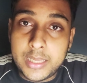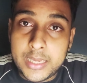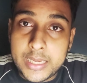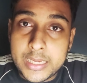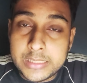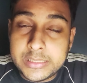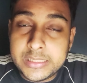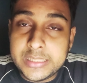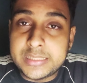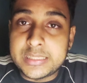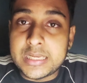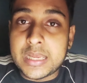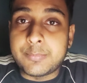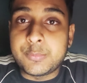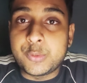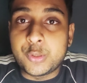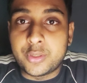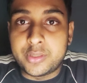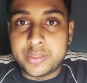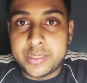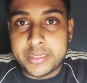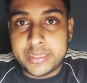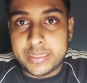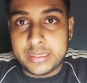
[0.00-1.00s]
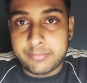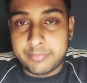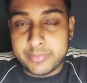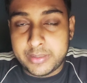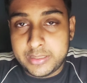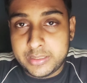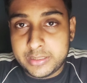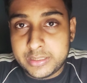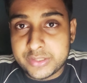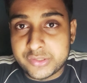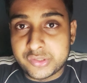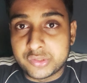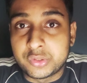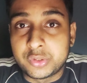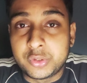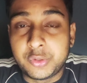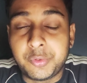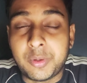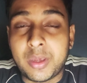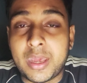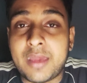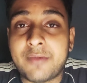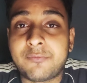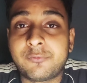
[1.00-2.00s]
anytime you're taking a medication,
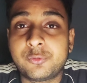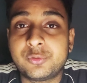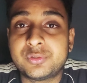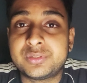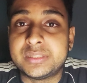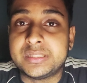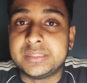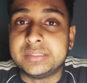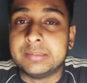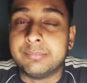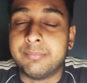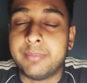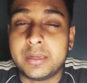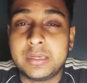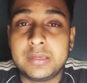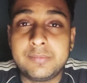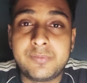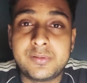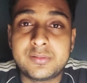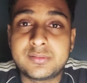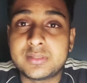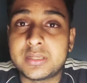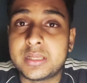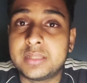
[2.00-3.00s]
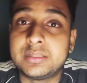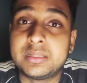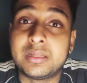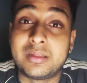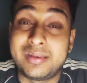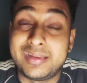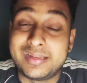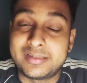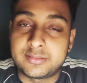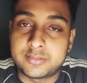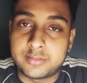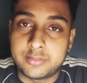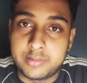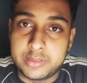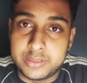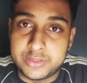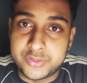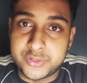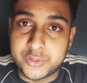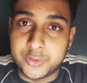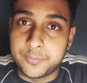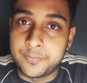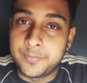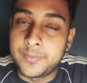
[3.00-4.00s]
you have to see the benefits and the risk
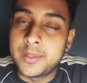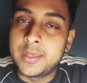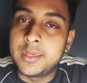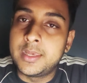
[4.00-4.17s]
ratio.